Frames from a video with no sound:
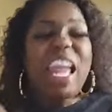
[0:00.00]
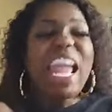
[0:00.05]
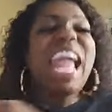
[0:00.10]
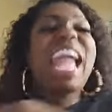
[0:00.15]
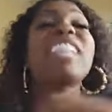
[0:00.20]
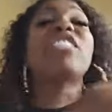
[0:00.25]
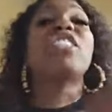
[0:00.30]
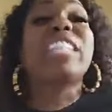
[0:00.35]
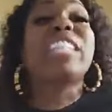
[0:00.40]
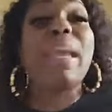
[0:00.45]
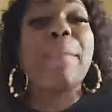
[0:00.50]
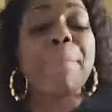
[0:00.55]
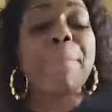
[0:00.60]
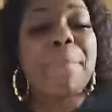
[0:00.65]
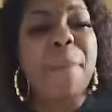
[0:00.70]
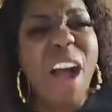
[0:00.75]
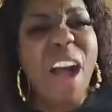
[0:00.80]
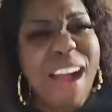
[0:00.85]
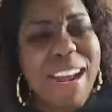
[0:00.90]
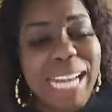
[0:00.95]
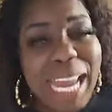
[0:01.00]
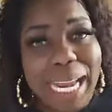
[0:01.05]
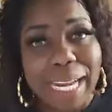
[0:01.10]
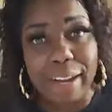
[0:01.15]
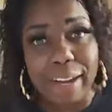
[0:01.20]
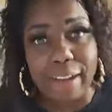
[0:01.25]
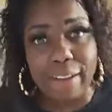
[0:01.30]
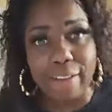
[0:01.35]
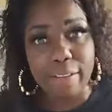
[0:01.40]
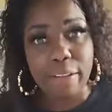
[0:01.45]
It's demonic.
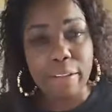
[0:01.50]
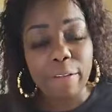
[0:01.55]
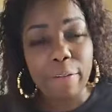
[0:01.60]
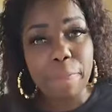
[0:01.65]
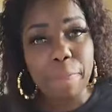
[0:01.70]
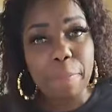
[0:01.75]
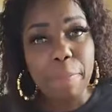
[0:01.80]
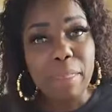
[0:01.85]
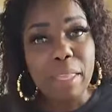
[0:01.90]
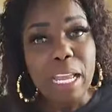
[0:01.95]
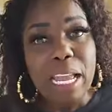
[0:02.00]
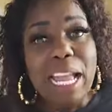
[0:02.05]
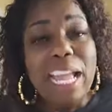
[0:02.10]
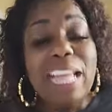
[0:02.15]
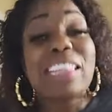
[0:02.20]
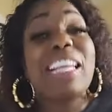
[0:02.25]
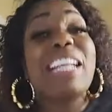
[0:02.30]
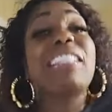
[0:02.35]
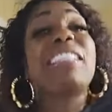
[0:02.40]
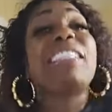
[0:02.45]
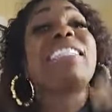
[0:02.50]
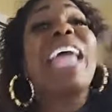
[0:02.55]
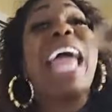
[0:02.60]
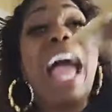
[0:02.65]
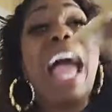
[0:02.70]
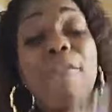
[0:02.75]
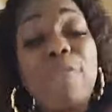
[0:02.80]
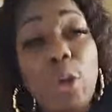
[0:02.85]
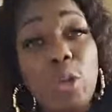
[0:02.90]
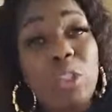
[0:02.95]
The
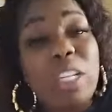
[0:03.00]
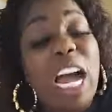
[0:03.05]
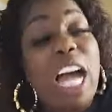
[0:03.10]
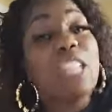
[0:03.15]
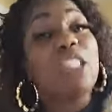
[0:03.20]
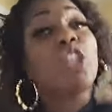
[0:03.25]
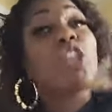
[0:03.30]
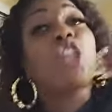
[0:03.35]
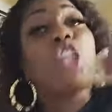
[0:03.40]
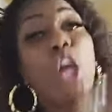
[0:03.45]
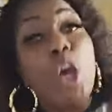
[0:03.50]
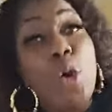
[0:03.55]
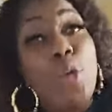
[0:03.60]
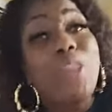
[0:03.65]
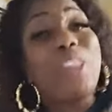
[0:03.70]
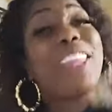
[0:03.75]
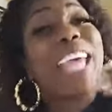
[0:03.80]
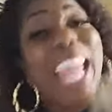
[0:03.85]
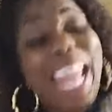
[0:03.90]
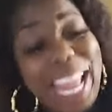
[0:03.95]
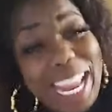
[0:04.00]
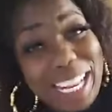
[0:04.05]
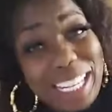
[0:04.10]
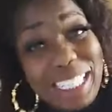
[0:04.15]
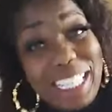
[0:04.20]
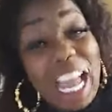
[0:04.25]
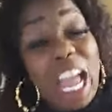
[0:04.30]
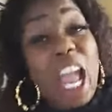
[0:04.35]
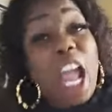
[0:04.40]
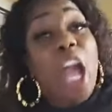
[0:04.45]
devil does two
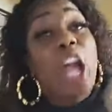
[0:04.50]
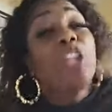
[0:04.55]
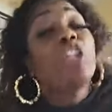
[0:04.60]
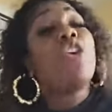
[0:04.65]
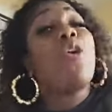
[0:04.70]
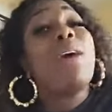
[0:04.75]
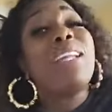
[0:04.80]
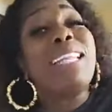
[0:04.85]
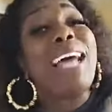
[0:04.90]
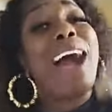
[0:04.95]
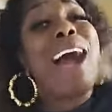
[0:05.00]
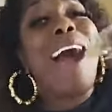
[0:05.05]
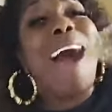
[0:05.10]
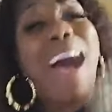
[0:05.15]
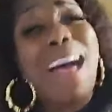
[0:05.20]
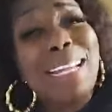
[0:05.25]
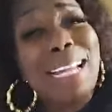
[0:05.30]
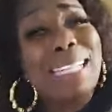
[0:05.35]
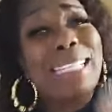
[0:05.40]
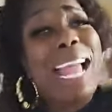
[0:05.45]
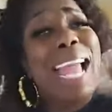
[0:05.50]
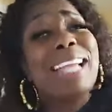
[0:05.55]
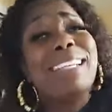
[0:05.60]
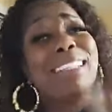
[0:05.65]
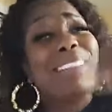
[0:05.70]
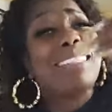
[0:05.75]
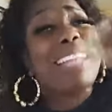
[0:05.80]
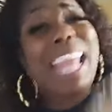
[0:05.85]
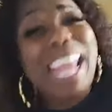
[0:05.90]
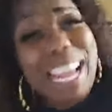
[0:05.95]
things during the holiday
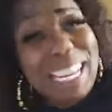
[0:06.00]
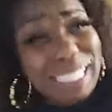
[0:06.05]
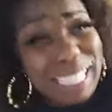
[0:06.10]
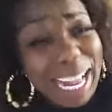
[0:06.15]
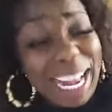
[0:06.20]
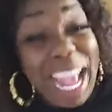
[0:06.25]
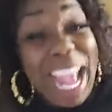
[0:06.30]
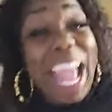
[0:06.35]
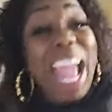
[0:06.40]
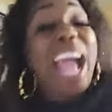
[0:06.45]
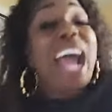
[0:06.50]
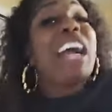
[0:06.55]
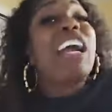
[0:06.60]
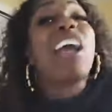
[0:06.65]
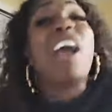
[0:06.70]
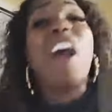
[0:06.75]
season.